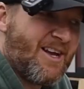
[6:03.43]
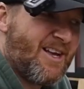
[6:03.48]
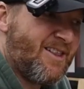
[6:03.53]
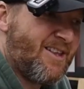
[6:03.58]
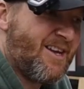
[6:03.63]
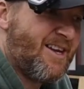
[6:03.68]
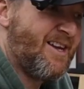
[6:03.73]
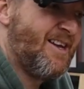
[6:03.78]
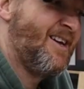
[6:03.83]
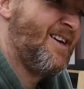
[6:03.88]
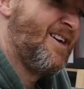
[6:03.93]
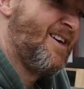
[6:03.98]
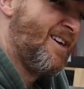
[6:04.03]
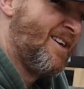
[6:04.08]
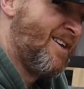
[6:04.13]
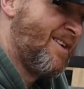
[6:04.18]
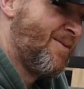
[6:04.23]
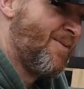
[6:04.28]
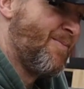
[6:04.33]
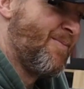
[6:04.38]
lightly.
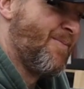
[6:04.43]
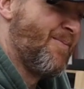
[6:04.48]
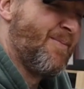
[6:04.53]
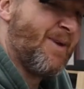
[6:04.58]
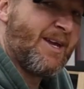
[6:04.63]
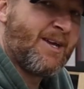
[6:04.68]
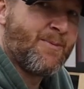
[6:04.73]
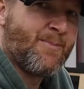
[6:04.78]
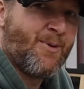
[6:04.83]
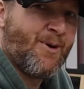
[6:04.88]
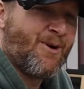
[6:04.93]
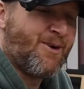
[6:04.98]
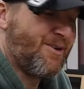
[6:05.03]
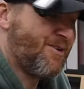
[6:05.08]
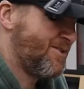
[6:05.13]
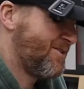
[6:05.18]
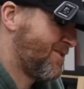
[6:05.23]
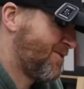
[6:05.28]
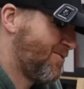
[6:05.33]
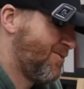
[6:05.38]
Make a
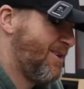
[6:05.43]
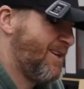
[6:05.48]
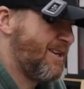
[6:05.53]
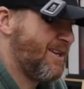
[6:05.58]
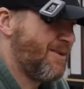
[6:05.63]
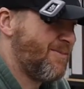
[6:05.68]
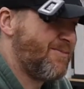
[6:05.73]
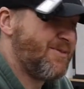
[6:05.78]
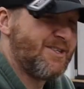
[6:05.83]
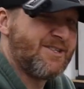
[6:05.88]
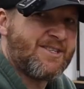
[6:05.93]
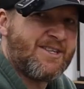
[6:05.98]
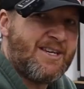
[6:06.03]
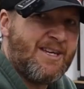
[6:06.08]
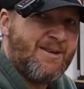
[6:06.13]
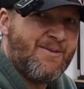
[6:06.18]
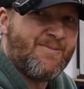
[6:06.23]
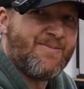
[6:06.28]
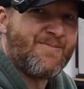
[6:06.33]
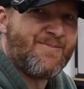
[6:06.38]
pulse, tweak them, just
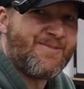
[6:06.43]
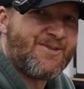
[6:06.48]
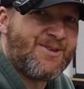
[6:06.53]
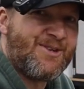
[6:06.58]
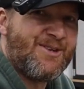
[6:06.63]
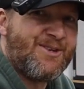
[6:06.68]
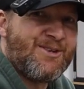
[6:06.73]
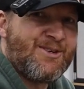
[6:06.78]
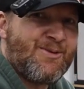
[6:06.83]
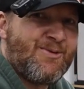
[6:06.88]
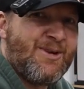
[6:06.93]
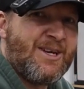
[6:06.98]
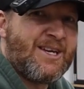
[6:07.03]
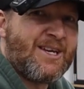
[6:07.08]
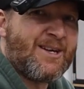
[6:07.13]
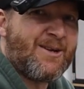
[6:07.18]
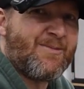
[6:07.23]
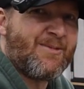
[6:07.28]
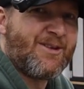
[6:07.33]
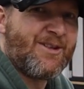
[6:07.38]
keep
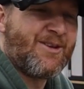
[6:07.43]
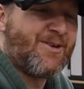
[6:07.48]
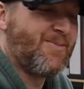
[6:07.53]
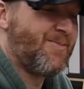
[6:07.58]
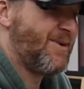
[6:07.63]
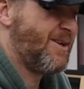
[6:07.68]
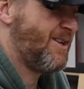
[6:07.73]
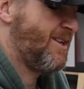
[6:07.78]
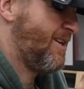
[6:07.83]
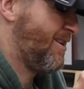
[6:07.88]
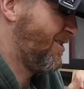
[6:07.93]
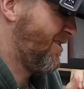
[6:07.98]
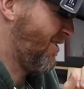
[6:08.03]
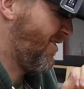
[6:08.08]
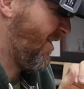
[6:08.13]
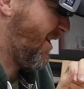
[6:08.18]
tweaking them a little bit here